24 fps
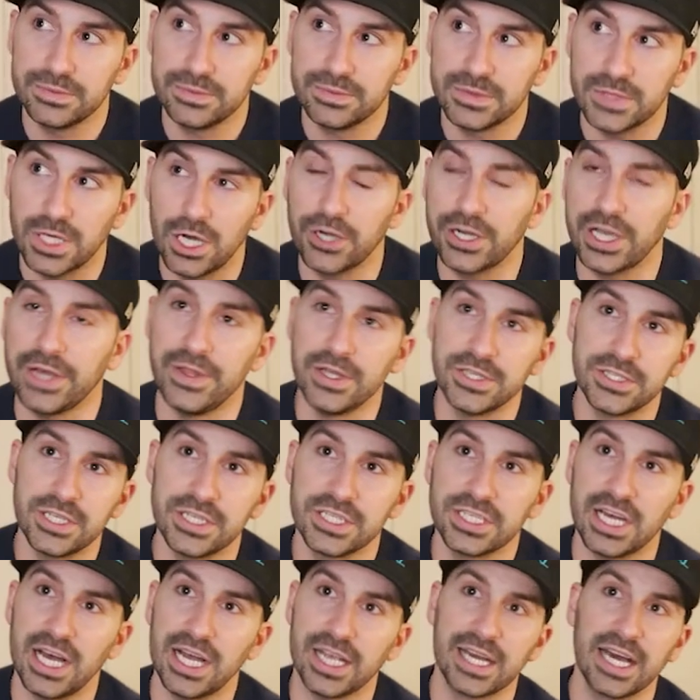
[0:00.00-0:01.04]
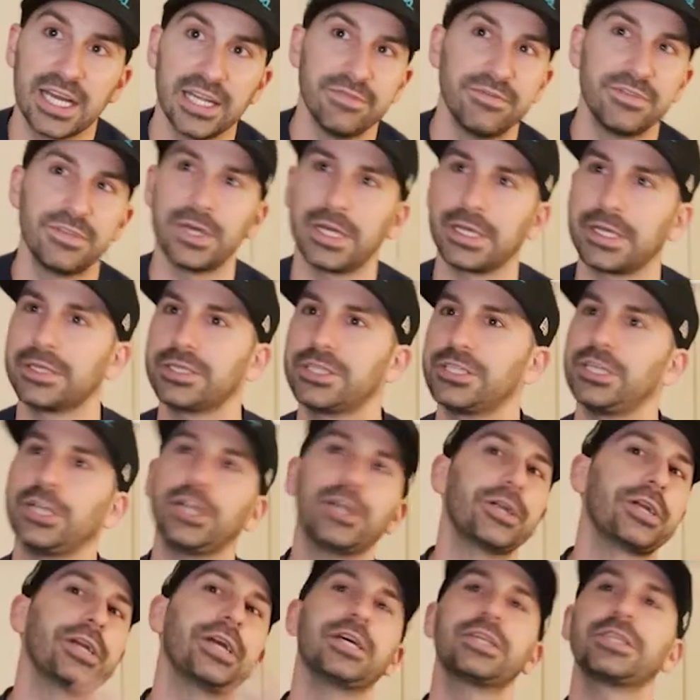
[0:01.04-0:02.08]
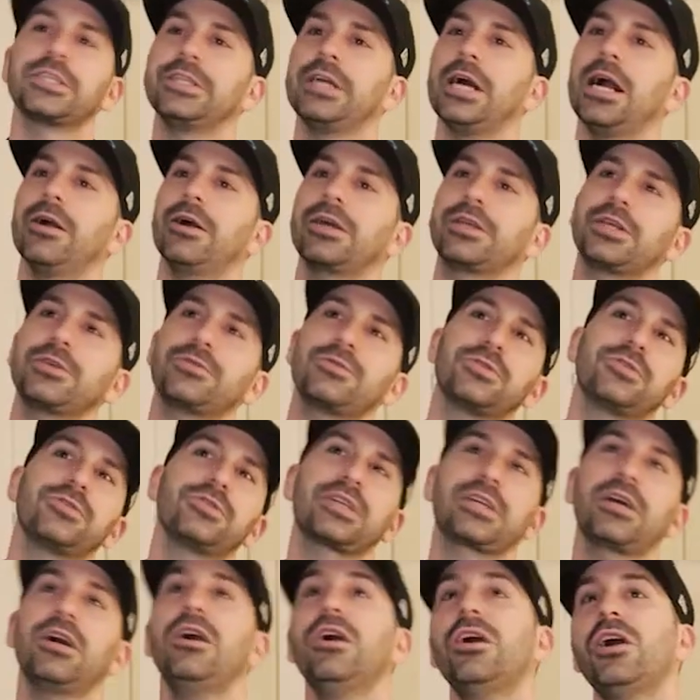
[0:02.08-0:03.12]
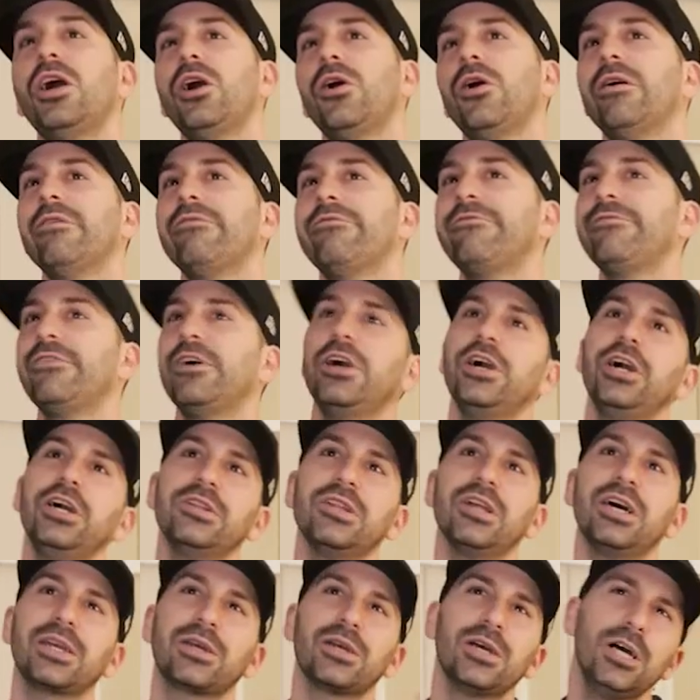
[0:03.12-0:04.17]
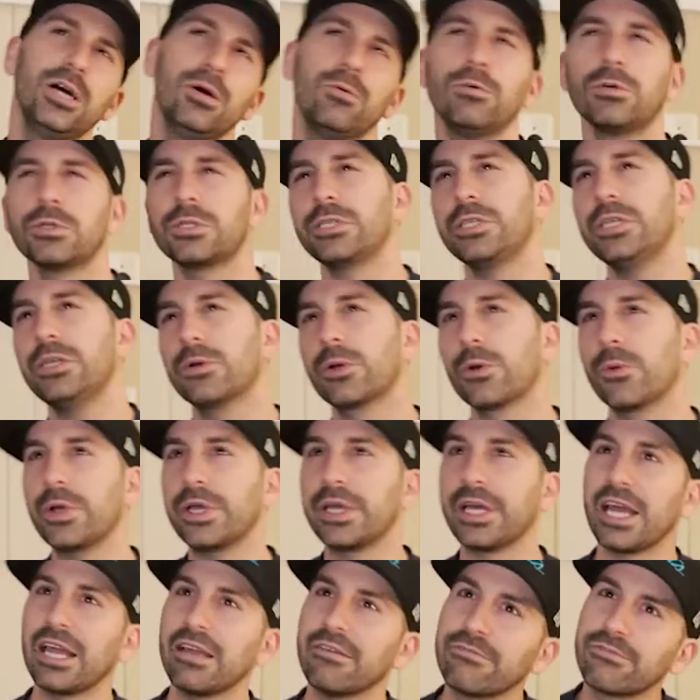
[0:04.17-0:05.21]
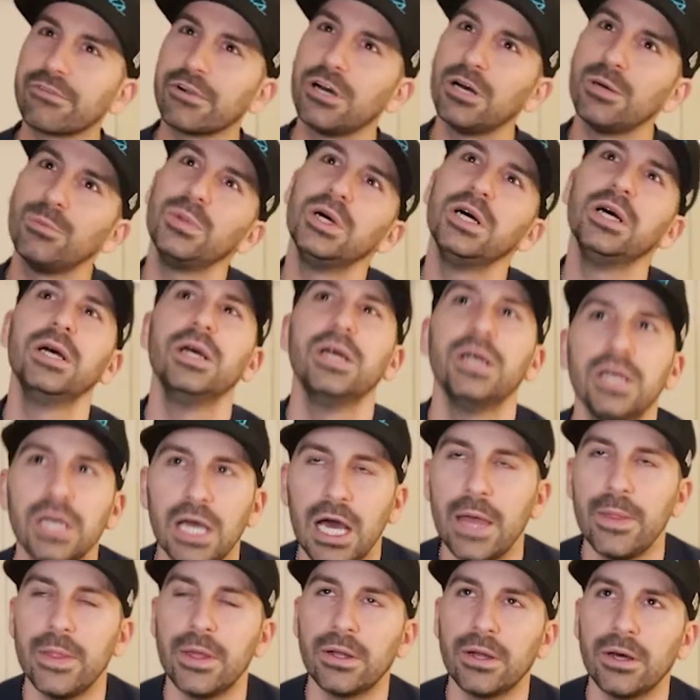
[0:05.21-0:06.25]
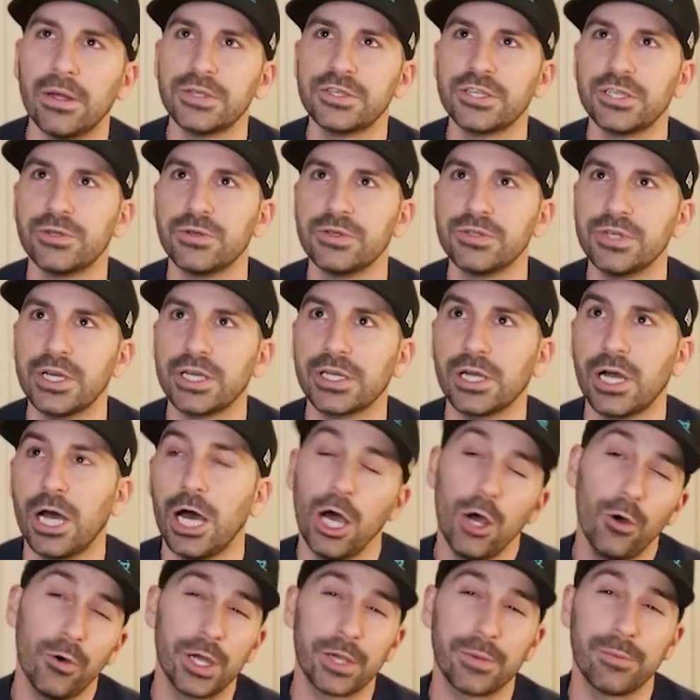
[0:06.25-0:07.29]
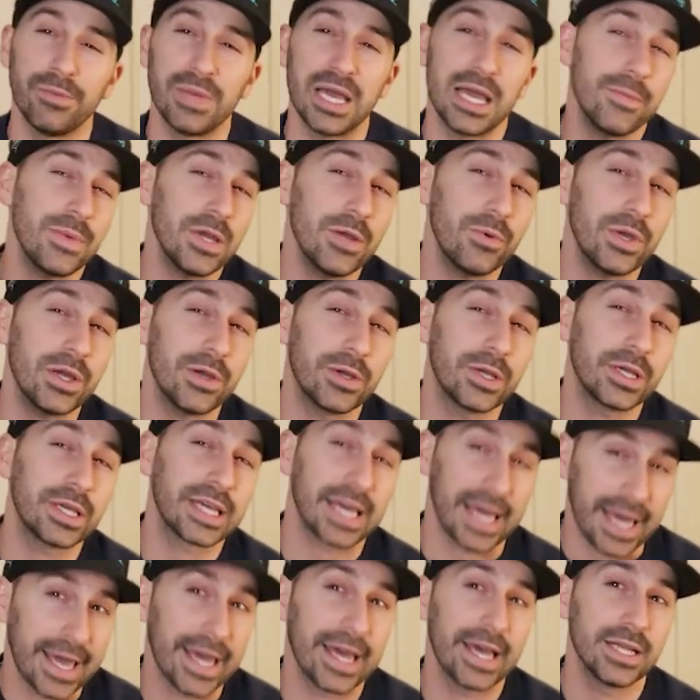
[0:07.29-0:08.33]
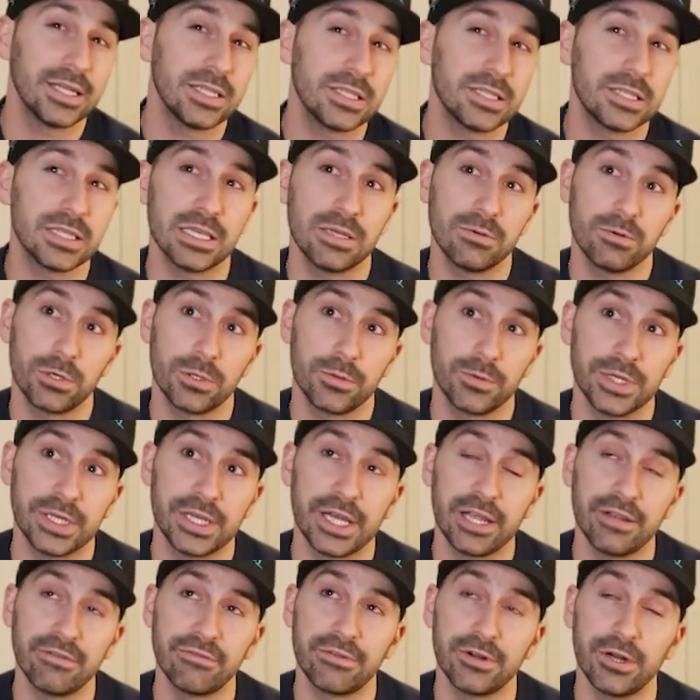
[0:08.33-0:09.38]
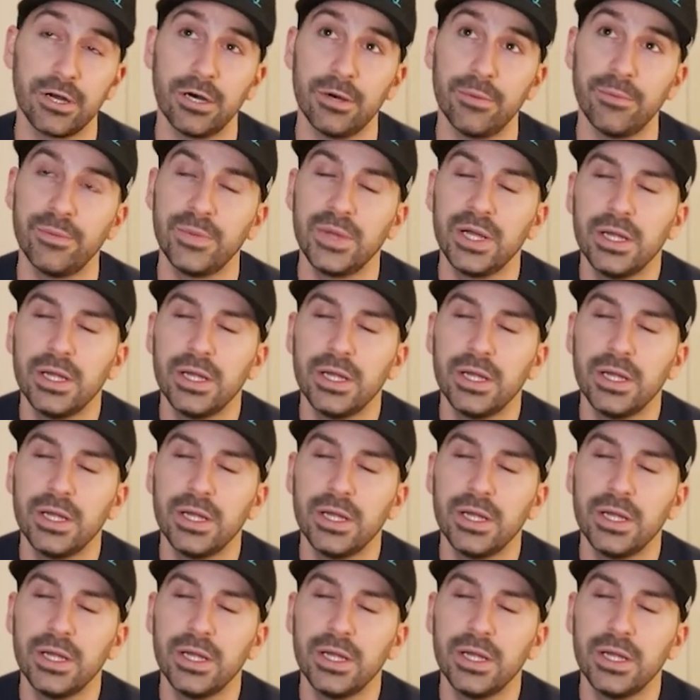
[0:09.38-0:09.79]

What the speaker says: okay, this just got kind of like serious now. Like this was like, oh, fun. Like we'll see where we came from. And then all of a sudden it was like, oh, like maybe we can see where we came from.